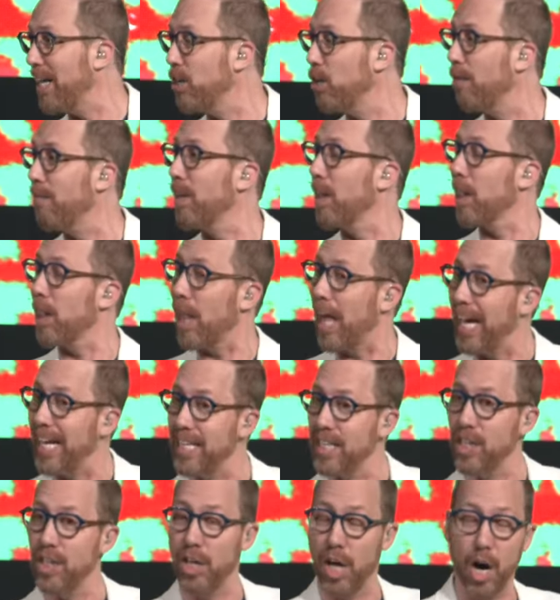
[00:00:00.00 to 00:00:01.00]
You have a
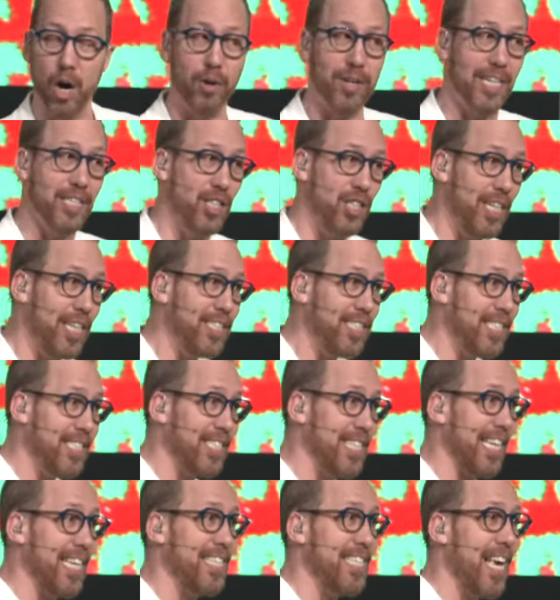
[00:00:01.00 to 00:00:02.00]
light yoke. And
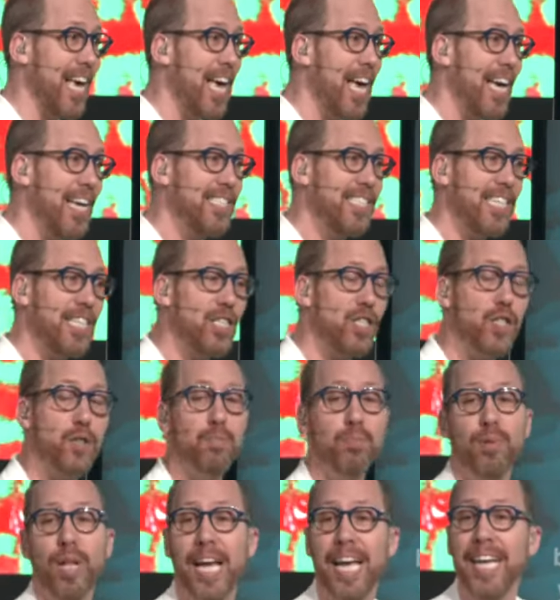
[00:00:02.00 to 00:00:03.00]
Jesus is
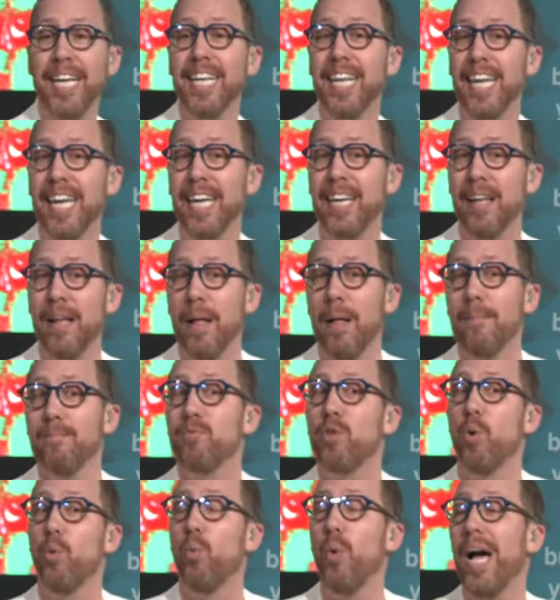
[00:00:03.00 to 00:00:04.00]
explaining
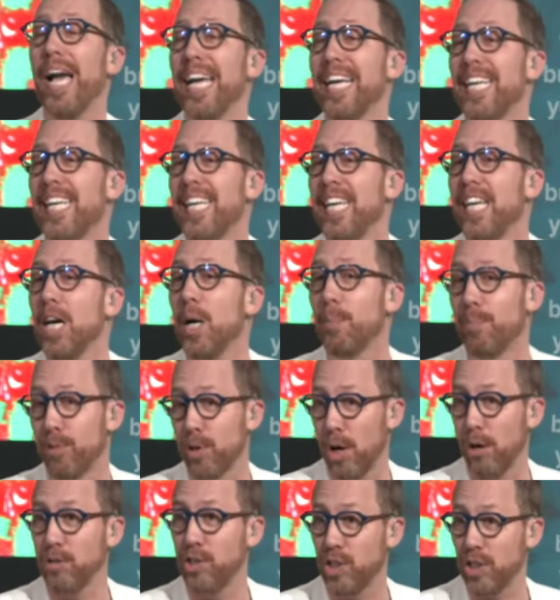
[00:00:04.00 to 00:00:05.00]
the way he
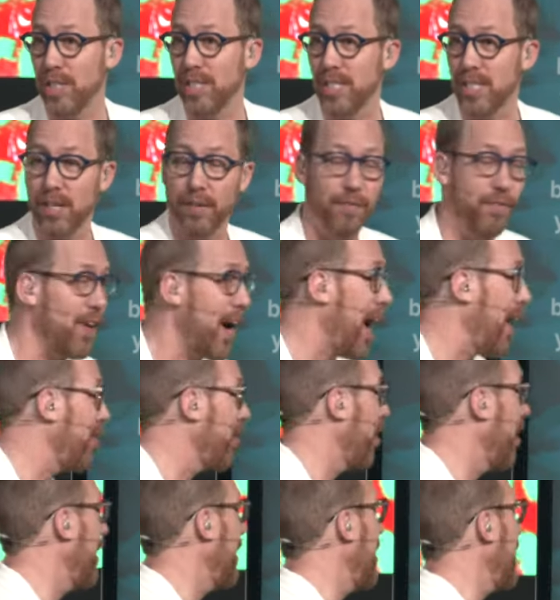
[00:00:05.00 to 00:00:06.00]
approaches the Father.